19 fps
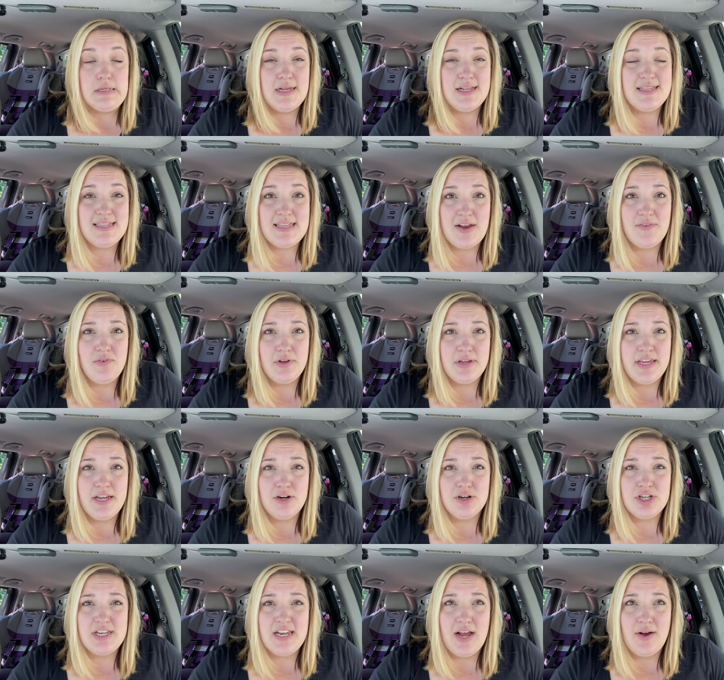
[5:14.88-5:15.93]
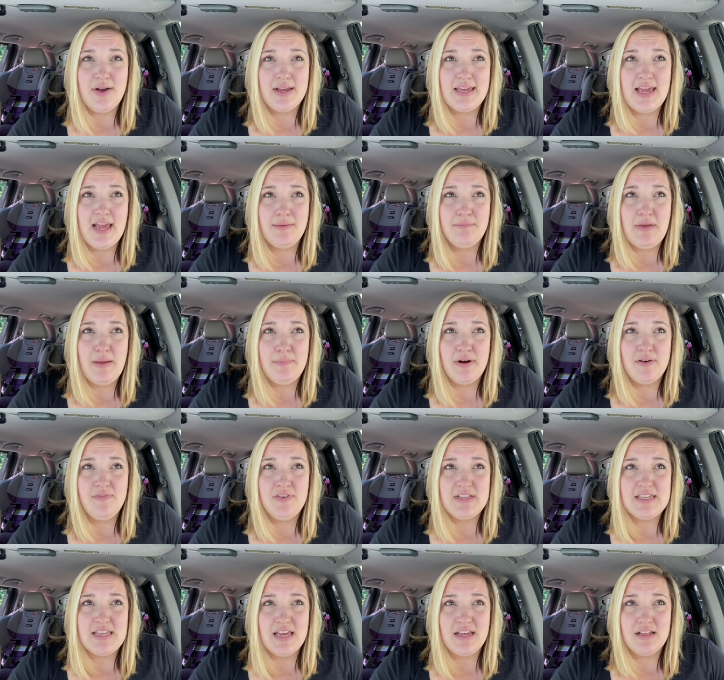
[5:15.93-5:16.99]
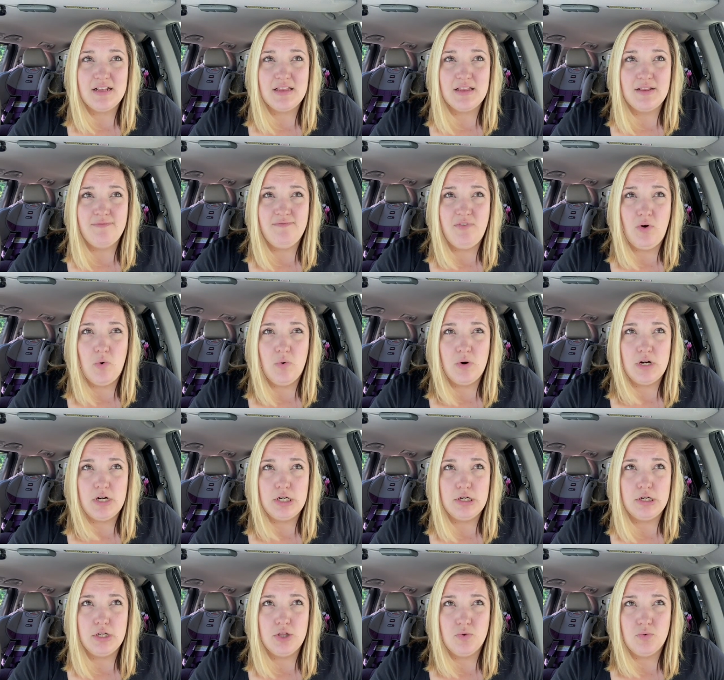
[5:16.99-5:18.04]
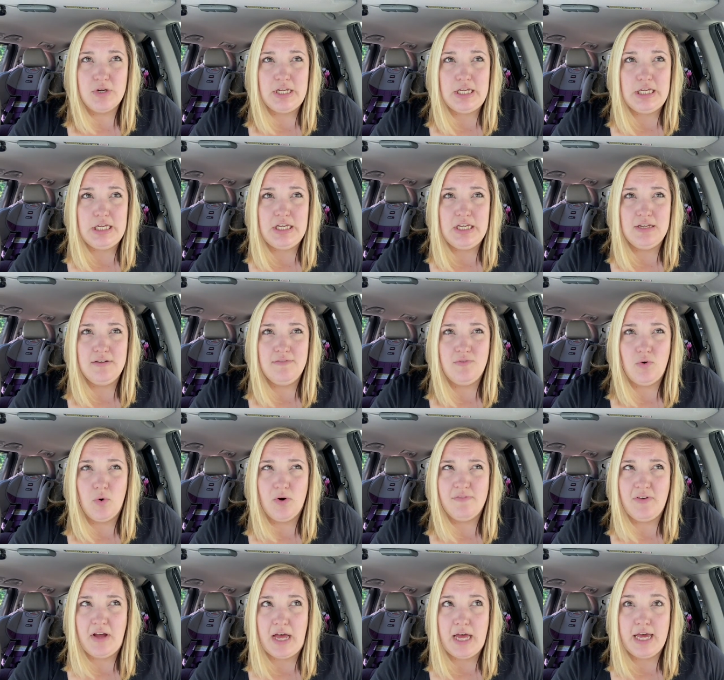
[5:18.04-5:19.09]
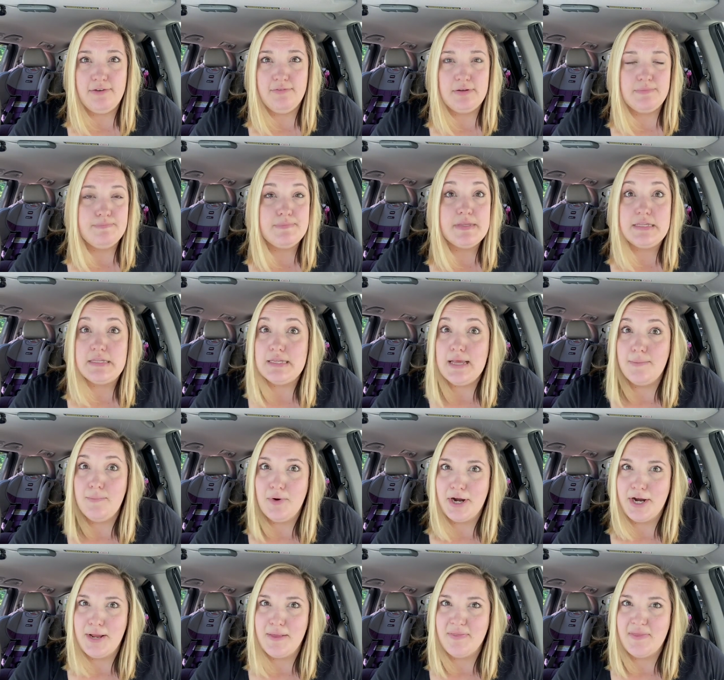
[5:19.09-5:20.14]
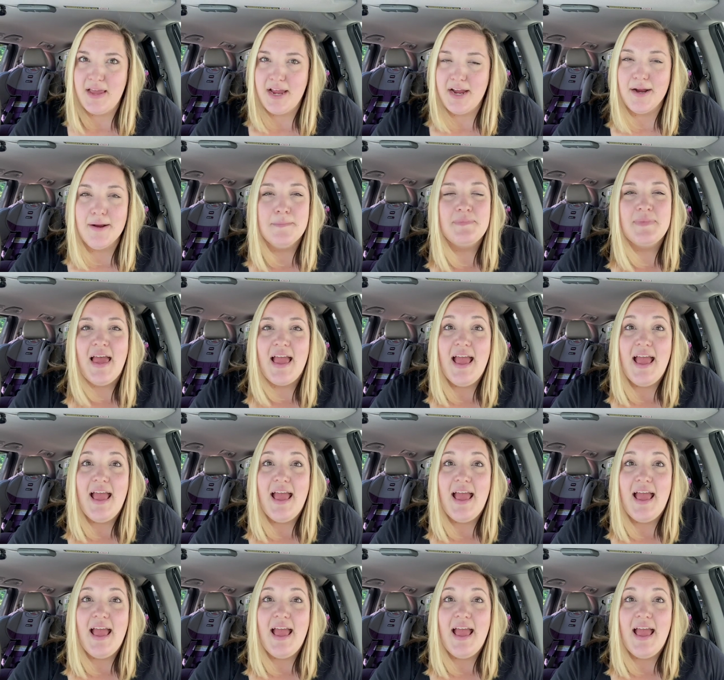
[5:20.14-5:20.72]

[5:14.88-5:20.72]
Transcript: several years now. I can't remember if it's like four, three, four, five, somewhere in there.